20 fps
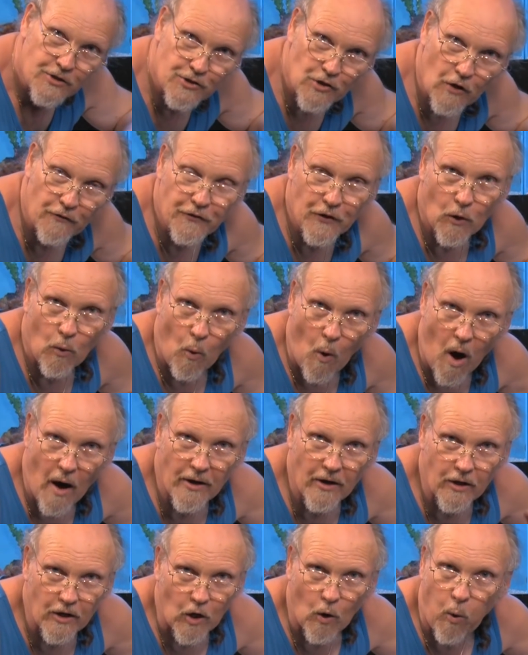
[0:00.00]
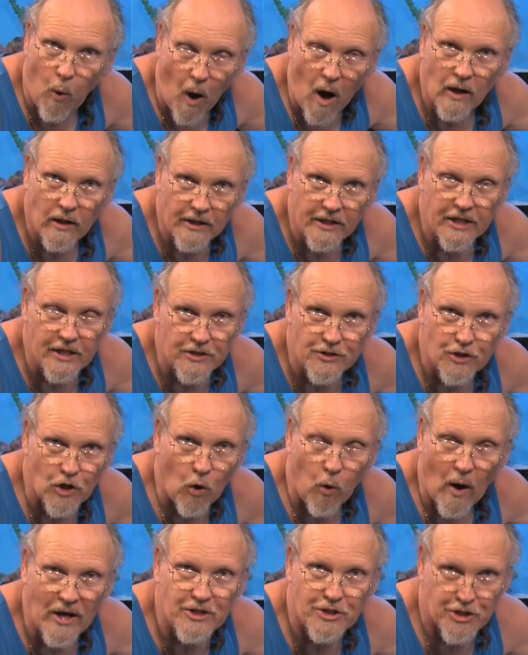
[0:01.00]
So if your water quality is
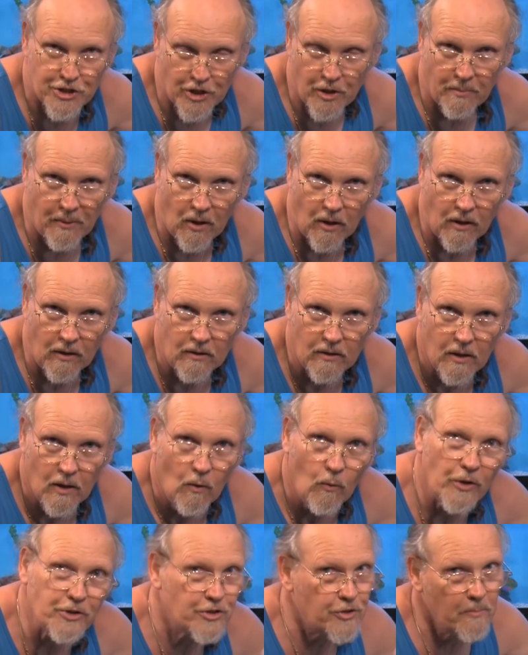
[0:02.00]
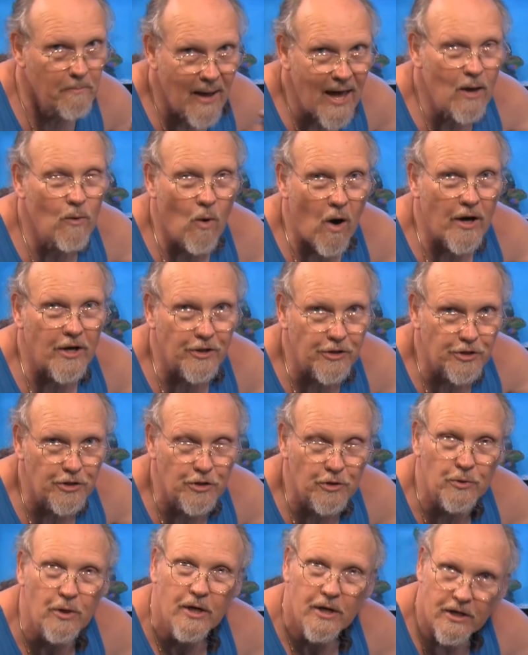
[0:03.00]
questionable, what you may want to
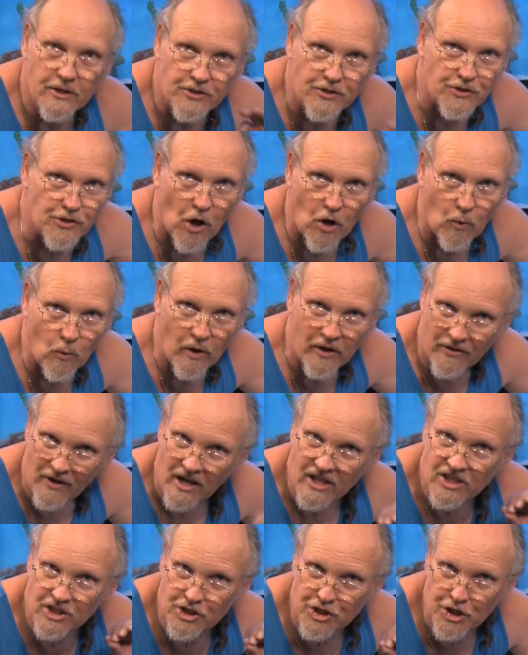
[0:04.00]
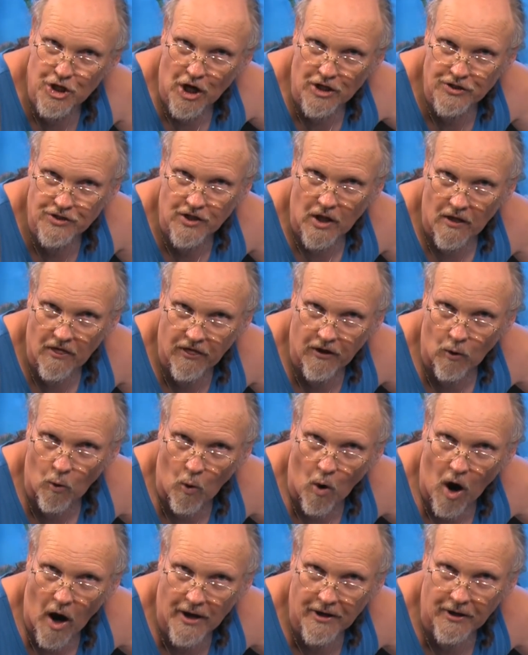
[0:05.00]
do is start with just the
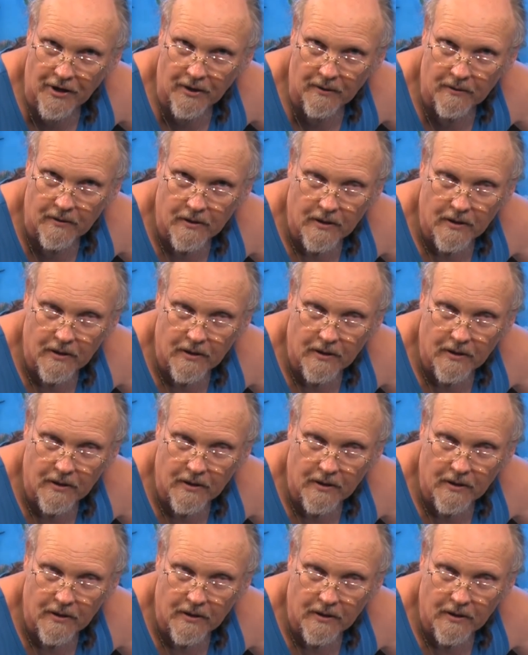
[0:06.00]
water.